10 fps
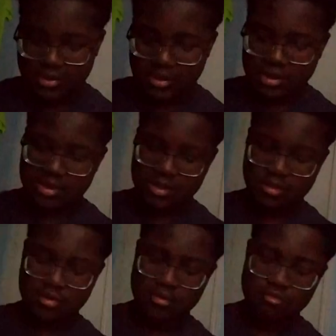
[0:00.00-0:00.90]

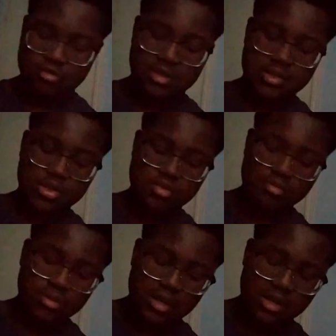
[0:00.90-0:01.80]
So we can assume
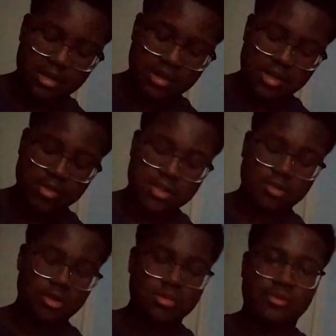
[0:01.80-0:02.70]
that it goes all the
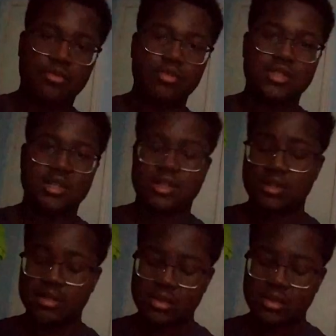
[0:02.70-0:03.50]
way to forte